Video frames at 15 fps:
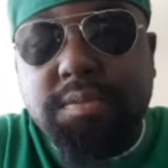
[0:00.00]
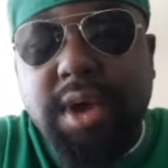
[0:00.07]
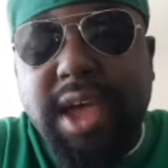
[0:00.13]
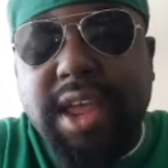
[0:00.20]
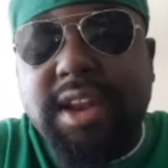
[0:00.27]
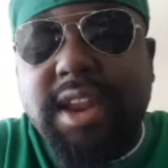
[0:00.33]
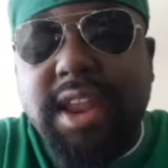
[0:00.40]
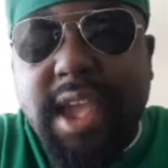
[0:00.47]

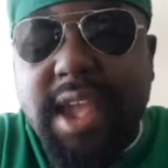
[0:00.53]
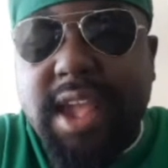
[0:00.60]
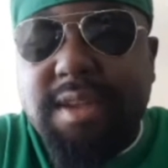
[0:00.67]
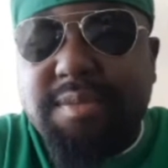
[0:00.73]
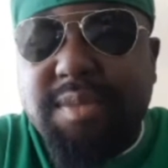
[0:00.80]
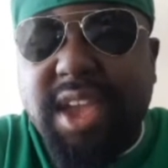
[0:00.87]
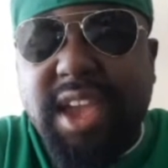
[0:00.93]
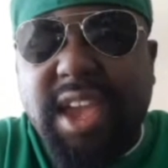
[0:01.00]
My
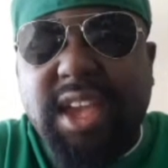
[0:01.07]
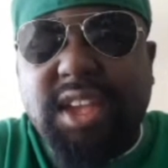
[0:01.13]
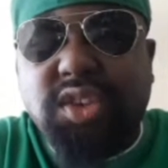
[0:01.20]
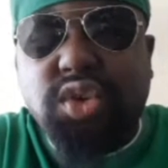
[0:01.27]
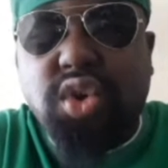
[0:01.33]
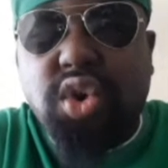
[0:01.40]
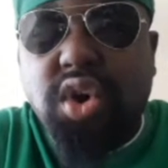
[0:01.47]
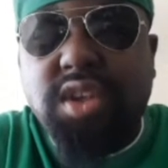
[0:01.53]
name
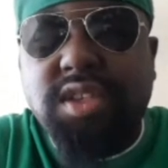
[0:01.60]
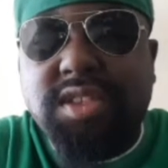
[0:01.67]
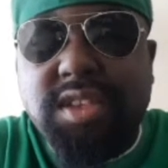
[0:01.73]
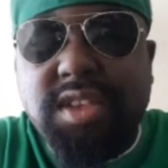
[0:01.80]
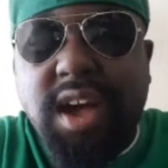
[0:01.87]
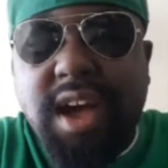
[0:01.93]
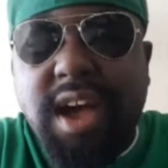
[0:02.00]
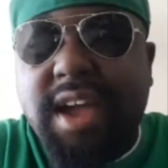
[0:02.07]
is
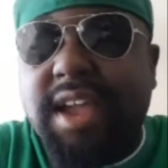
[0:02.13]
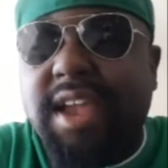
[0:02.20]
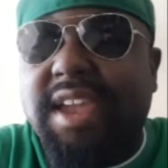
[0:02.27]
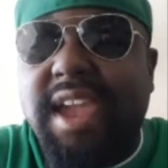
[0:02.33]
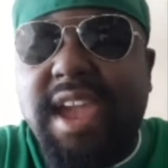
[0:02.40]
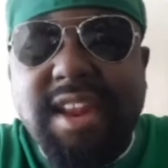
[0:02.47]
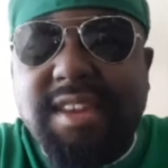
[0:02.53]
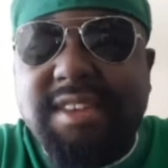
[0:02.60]
Kunta
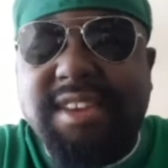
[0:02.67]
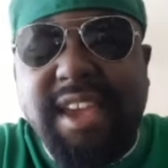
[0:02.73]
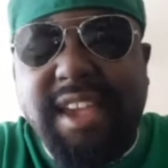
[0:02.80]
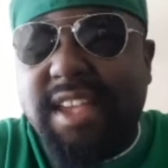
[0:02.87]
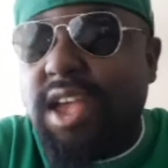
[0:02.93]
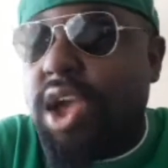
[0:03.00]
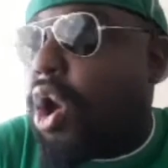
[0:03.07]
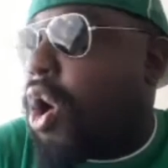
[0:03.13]

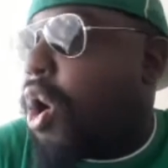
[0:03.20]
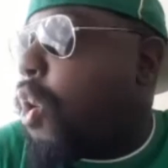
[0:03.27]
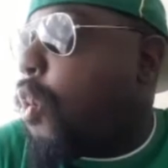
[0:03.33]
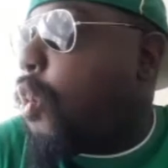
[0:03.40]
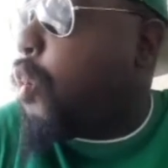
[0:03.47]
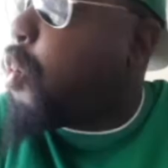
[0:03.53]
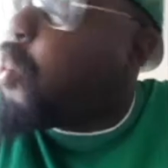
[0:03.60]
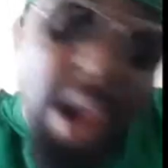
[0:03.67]
Kente.
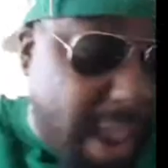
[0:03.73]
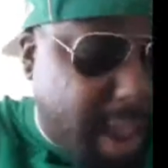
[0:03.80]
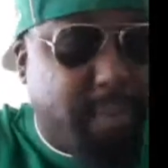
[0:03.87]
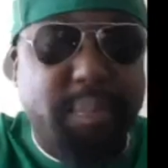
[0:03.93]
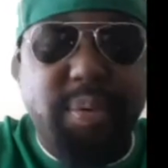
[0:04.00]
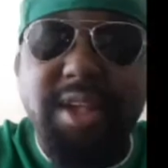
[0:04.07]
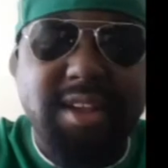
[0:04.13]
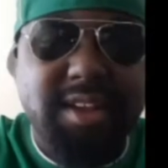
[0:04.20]

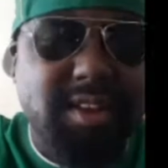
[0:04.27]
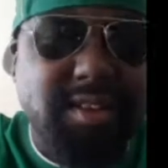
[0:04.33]
Whip!